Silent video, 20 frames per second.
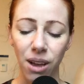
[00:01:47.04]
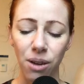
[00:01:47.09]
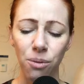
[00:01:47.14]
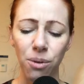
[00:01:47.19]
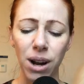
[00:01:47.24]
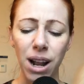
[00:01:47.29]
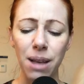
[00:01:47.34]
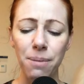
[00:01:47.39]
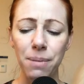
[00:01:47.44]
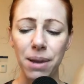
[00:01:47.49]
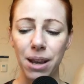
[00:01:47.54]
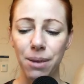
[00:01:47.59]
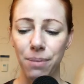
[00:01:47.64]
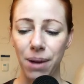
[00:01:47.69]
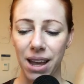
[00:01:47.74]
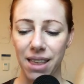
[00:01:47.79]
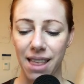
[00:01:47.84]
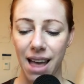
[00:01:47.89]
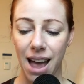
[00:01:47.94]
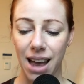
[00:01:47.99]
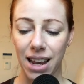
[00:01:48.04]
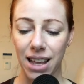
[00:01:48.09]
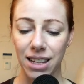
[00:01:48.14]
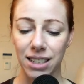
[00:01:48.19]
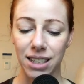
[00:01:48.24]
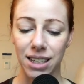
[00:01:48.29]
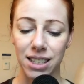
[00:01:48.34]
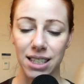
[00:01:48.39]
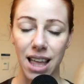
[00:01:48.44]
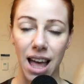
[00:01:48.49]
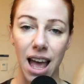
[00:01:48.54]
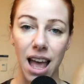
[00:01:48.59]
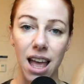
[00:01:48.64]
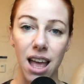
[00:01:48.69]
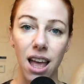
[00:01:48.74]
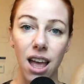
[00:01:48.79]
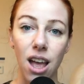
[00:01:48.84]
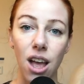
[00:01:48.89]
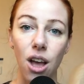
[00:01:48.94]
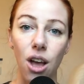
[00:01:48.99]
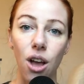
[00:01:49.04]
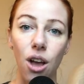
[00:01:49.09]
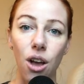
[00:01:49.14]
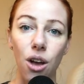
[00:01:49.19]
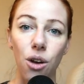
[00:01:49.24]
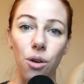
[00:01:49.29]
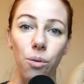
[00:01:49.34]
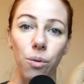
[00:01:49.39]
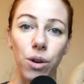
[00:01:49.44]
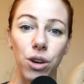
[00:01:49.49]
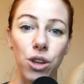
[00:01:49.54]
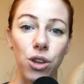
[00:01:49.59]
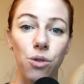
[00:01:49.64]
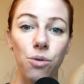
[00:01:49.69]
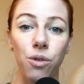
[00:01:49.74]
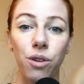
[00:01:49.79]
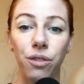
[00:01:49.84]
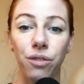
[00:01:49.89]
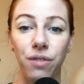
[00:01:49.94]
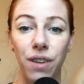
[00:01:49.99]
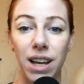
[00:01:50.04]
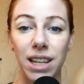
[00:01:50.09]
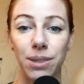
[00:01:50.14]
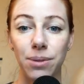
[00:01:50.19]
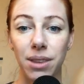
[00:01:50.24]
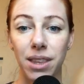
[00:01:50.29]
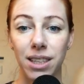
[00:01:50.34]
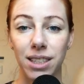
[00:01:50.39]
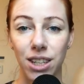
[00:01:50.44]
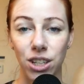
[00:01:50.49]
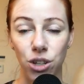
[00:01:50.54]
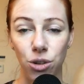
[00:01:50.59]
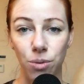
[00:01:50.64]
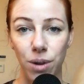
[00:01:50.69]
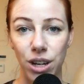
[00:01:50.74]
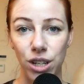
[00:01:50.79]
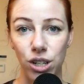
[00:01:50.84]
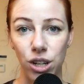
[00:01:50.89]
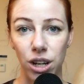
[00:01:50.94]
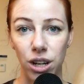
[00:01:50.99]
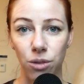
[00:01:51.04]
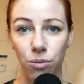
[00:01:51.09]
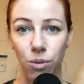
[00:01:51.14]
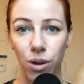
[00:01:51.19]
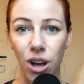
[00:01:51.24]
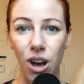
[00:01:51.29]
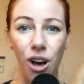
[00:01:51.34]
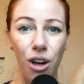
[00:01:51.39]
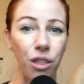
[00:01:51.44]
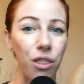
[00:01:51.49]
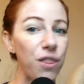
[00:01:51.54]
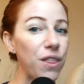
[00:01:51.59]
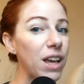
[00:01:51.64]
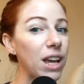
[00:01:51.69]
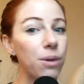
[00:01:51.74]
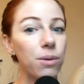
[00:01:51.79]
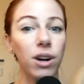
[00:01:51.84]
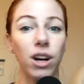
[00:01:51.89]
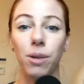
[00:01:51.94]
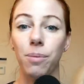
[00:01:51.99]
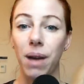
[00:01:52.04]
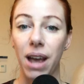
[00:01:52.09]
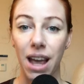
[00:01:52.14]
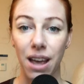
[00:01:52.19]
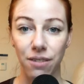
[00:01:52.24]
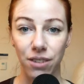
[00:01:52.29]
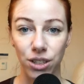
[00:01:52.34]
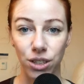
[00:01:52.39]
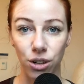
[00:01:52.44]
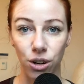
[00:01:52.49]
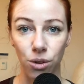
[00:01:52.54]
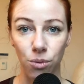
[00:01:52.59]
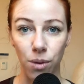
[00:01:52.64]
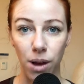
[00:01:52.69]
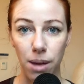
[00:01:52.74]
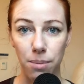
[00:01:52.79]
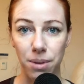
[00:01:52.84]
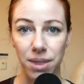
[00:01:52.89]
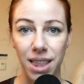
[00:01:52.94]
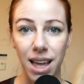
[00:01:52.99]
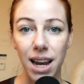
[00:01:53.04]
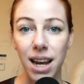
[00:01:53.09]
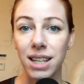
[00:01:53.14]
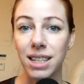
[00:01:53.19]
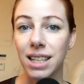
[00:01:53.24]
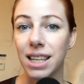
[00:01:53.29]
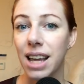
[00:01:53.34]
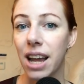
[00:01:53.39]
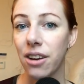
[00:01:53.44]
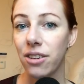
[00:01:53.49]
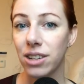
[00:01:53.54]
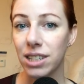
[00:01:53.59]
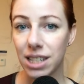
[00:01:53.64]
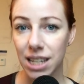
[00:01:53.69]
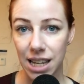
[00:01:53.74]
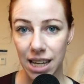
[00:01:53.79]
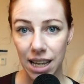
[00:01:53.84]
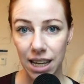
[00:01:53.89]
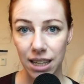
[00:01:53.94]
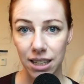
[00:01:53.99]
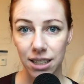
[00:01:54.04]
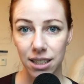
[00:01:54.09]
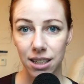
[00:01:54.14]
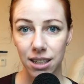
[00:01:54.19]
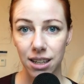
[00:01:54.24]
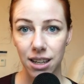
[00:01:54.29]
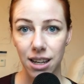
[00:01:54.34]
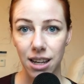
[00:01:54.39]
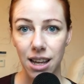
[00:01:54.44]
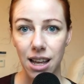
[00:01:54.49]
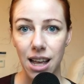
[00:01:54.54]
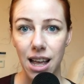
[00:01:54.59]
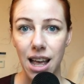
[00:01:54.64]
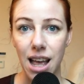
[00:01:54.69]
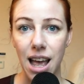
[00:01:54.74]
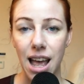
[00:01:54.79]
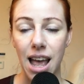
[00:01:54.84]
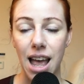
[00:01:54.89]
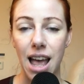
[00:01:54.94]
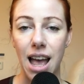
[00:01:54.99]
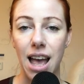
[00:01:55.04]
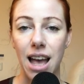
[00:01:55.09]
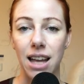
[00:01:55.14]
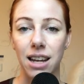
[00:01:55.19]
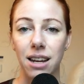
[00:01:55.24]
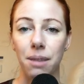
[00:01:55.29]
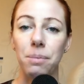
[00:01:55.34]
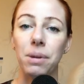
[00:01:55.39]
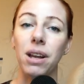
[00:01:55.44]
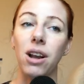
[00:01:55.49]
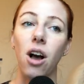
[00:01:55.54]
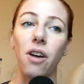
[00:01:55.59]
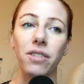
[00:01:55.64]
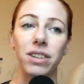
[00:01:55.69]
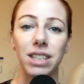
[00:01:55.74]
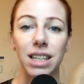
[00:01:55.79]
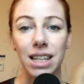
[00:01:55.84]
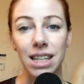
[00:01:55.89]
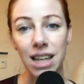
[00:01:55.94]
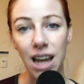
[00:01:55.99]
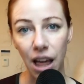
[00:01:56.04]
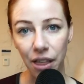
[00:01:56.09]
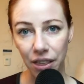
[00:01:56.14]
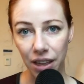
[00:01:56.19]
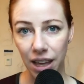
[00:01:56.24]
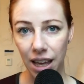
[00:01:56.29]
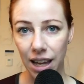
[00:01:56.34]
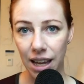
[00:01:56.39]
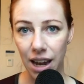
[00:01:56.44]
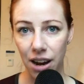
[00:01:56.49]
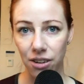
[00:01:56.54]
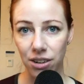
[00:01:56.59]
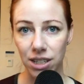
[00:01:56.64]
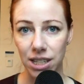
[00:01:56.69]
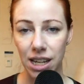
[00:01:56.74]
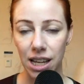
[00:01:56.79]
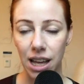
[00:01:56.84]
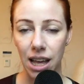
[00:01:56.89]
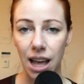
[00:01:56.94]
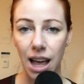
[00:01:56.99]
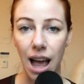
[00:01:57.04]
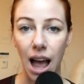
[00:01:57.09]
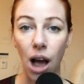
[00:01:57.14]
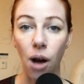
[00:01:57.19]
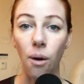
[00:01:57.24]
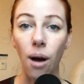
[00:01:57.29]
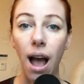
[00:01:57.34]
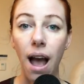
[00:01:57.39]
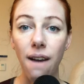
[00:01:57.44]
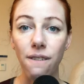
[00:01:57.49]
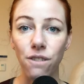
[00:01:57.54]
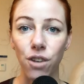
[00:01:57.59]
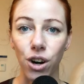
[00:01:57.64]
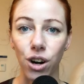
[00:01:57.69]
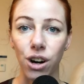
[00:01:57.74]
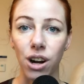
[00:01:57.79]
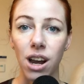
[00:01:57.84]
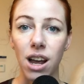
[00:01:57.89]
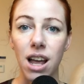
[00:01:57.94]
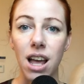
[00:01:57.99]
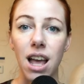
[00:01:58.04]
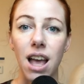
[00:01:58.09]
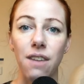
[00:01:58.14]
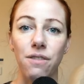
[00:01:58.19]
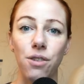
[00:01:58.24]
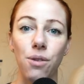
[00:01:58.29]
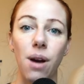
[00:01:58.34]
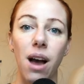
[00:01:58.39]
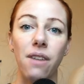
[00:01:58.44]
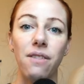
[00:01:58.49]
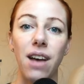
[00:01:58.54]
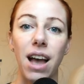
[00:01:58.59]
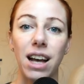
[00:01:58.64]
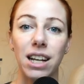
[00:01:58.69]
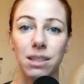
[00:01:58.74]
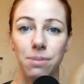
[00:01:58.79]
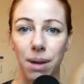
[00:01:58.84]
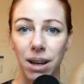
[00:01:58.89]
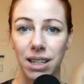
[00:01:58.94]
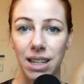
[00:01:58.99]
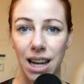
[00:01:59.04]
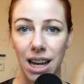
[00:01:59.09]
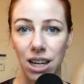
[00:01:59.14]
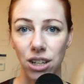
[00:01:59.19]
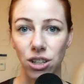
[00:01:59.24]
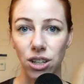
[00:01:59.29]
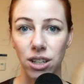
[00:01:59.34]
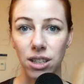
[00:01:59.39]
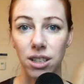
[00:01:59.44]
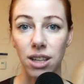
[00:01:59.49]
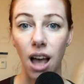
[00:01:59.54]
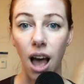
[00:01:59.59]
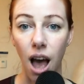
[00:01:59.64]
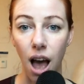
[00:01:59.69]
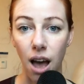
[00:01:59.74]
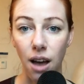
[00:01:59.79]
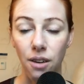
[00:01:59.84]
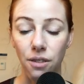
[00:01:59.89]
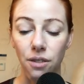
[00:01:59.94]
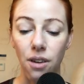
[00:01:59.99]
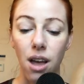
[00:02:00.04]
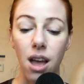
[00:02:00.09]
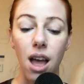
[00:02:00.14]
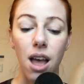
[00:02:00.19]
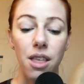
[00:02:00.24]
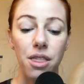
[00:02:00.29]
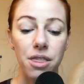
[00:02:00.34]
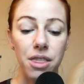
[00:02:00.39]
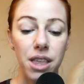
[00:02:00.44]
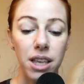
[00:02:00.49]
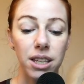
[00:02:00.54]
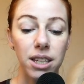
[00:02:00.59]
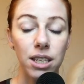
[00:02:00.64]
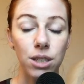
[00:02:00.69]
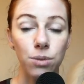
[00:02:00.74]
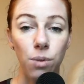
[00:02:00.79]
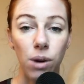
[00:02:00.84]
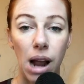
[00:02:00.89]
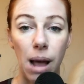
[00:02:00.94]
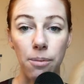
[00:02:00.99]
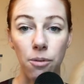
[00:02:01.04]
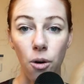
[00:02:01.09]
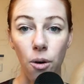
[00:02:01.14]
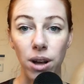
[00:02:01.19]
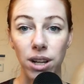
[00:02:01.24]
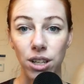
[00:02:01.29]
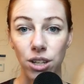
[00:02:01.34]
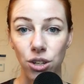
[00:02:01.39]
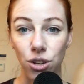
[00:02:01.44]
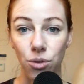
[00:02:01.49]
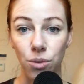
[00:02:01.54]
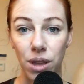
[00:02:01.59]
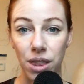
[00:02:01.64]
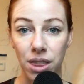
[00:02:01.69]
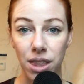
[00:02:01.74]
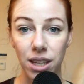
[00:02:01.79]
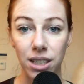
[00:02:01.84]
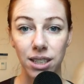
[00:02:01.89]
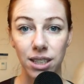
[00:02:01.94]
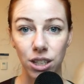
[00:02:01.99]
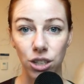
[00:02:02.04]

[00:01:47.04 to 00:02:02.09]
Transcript: What I mean by that is, is that when you are faced with a situation, we all think we're going to behave a certain way, but that doesn't guarantee it. And I mean, obviously, nothing can guarantee it. However, if you have expectations of this is what I'm going to do in this